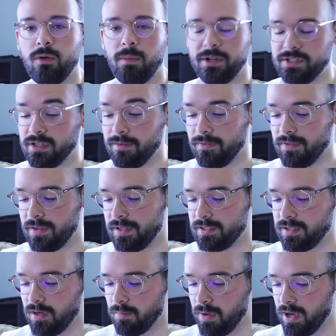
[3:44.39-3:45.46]
a whole bunch of different
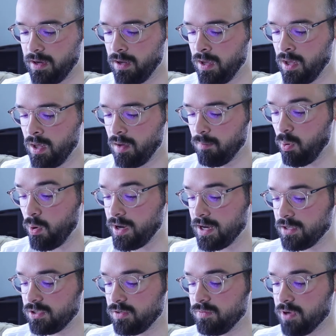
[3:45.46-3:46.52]
things here, but
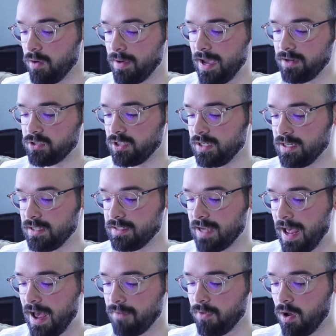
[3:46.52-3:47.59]
point is you don't actually need
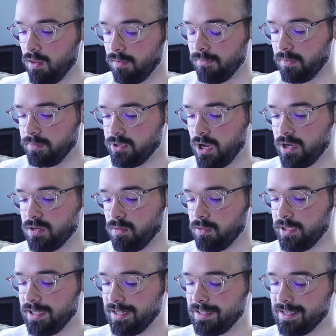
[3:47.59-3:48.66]
to have all of them done. You
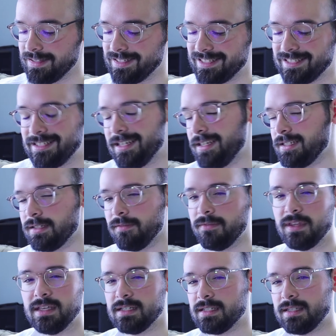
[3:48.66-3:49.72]
only need to get 6
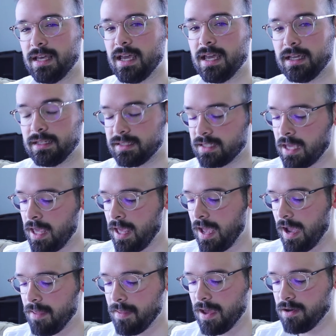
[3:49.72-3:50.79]
of these things,
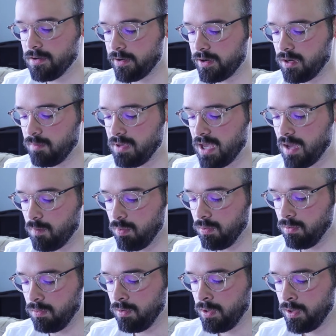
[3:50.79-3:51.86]
and then you're going to be
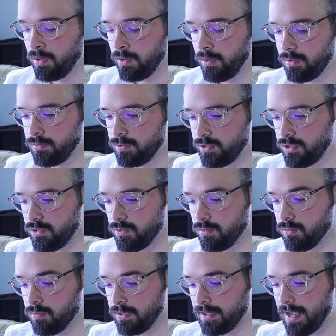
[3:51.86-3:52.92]
able
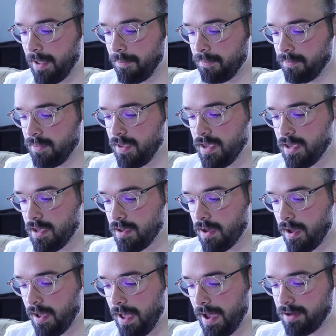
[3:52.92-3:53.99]
to get the
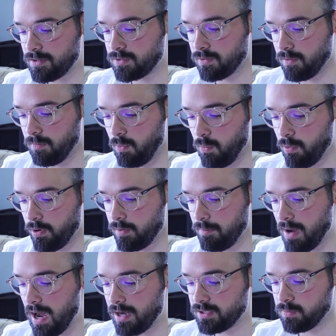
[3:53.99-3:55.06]
extra reward
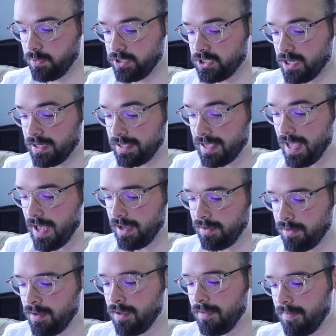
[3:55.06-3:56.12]
box, which
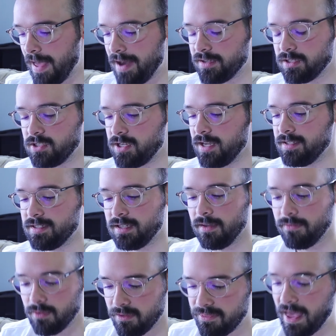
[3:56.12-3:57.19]
again, that is a chance to
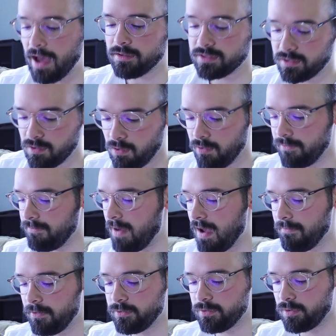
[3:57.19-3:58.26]
give you 1,000 gold,
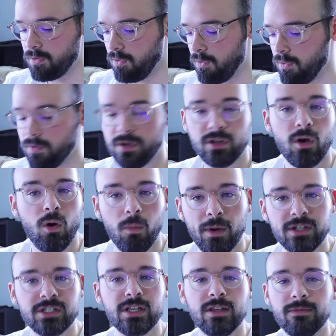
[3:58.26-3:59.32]
500 gold, a whole
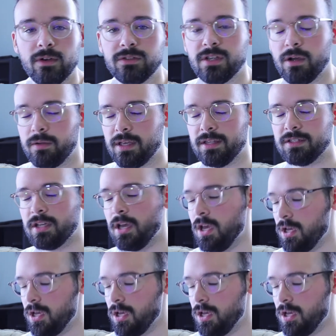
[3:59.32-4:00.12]
bunch of Evo tokens.